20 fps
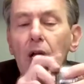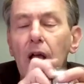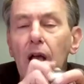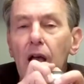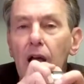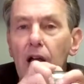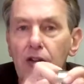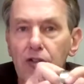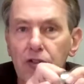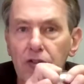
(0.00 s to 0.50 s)

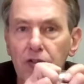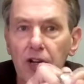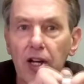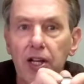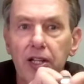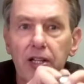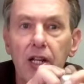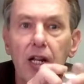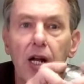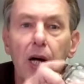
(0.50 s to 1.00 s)
as you
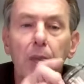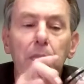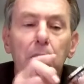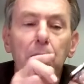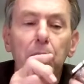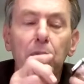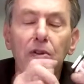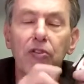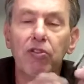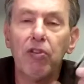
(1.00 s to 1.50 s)
tighten it up,
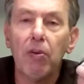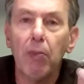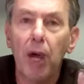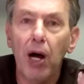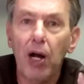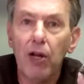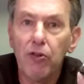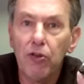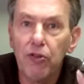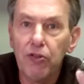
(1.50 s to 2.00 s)
it puts the
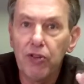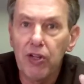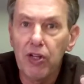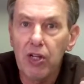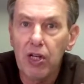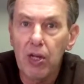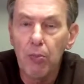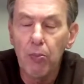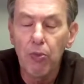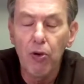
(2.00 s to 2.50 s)
modules into
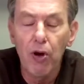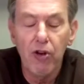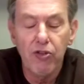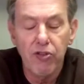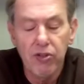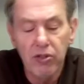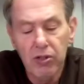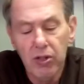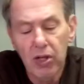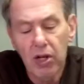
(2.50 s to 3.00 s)

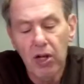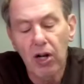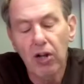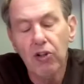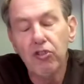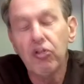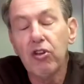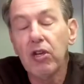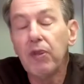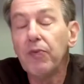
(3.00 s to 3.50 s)
compression,
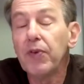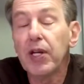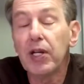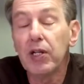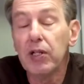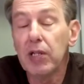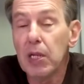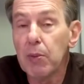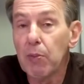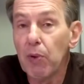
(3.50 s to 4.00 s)
achieving a
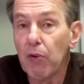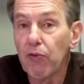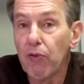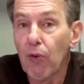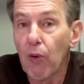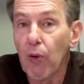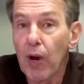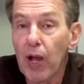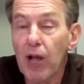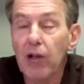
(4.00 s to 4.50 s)
NEMA
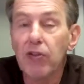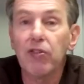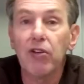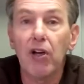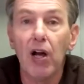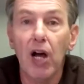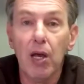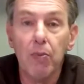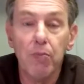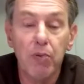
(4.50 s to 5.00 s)
4X
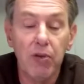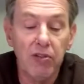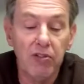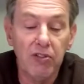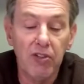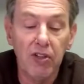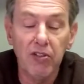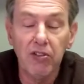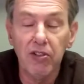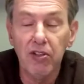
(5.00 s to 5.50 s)

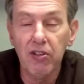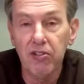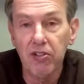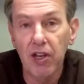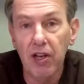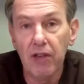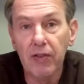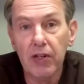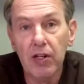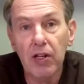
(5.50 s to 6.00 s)

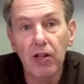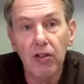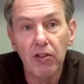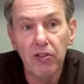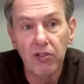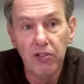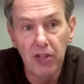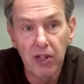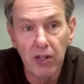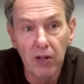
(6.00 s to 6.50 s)
IP67
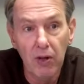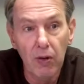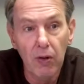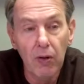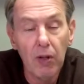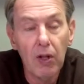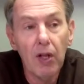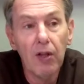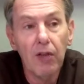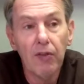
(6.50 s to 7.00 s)
CO.
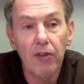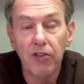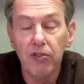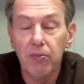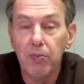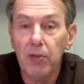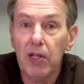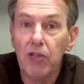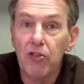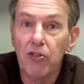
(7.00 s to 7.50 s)
This
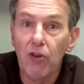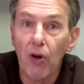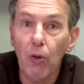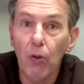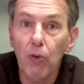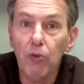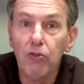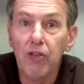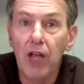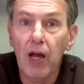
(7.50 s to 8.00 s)
means
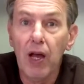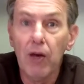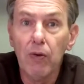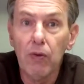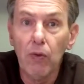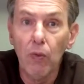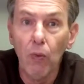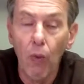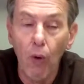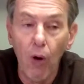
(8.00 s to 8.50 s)
hose
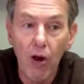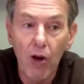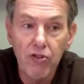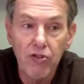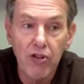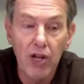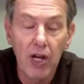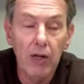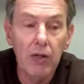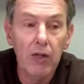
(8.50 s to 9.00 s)
down, wash
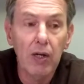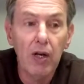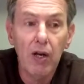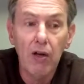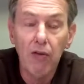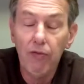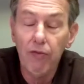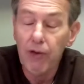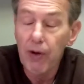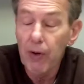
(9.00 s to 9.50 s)
down,
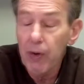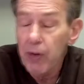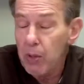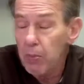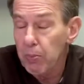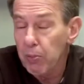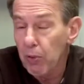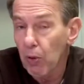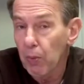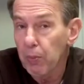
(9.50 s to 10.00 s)
very
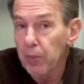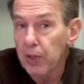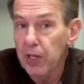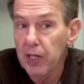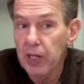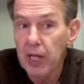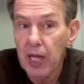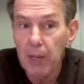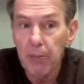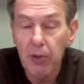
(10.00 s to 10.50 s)
appropriate
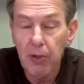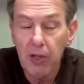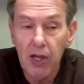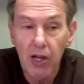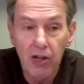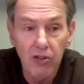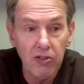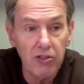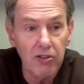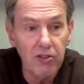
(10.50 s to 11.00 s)
in
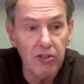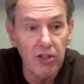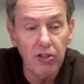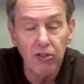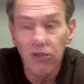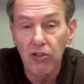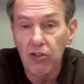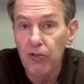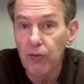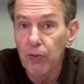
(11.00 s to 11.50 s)
applications
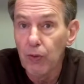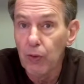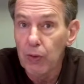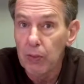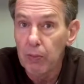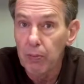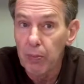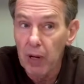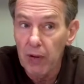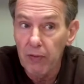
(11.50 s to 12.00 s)
such as food
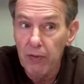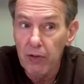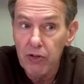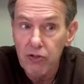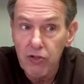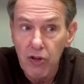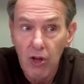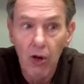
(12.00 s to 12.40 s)
and beverage,